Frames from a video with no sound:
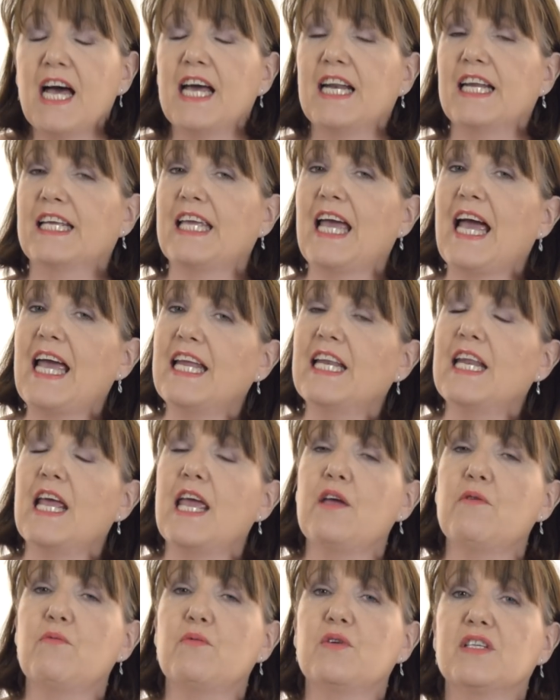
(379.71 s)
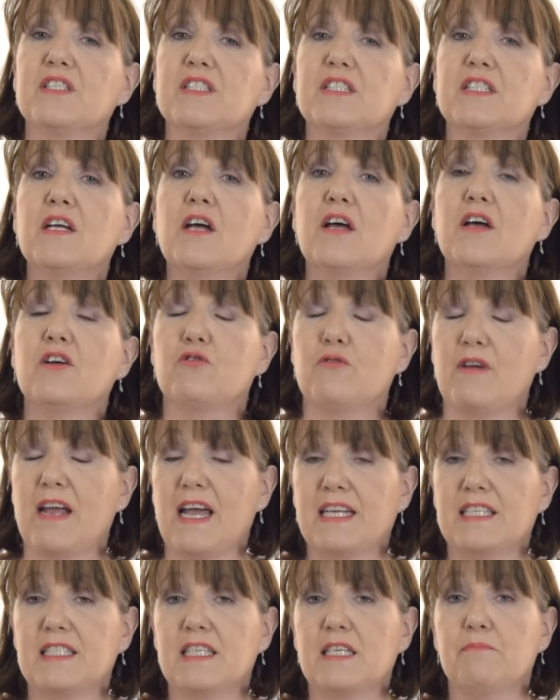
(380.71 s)
And again, it was
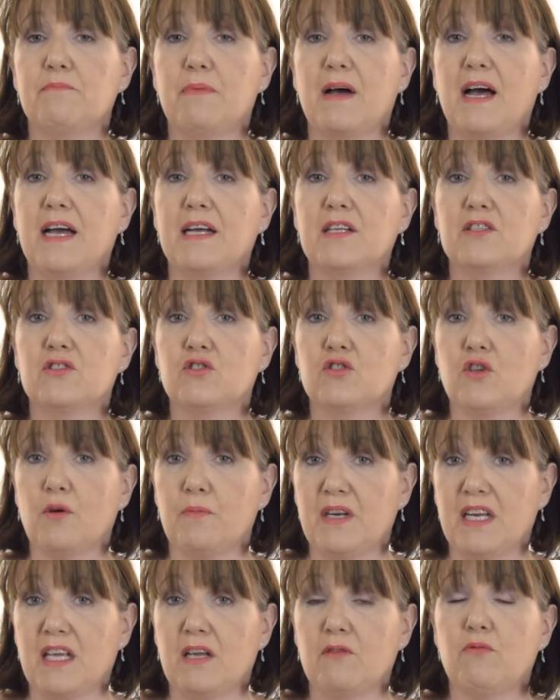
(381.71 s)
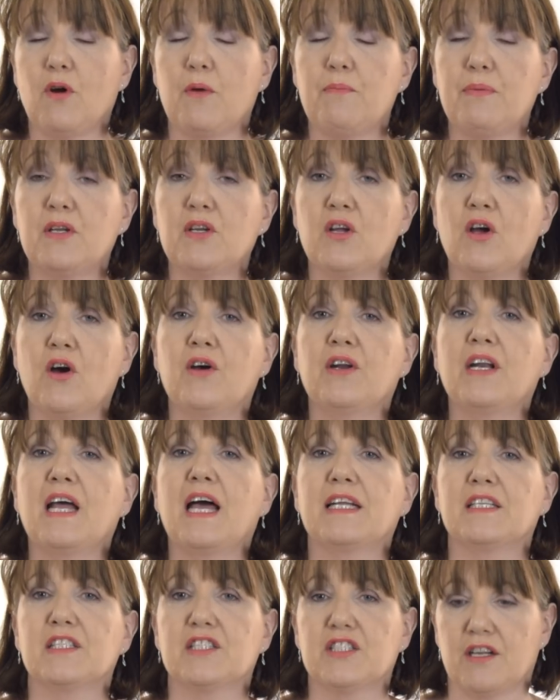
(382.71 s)
created by Dominique, Ropion
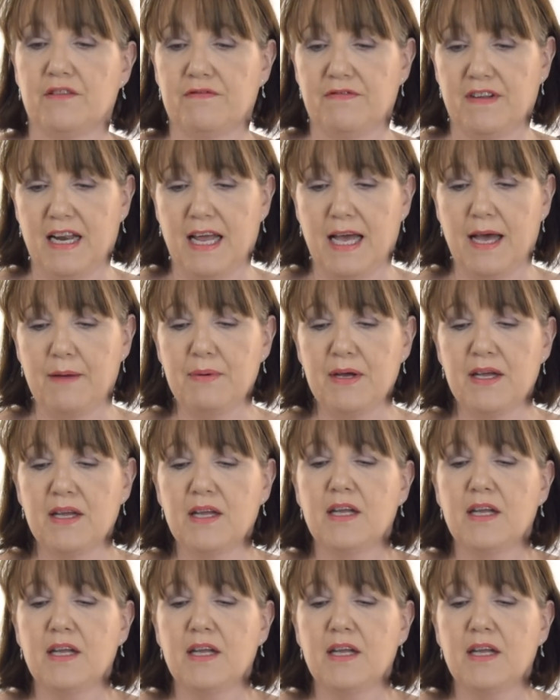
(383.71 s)
and Sophie Labbe.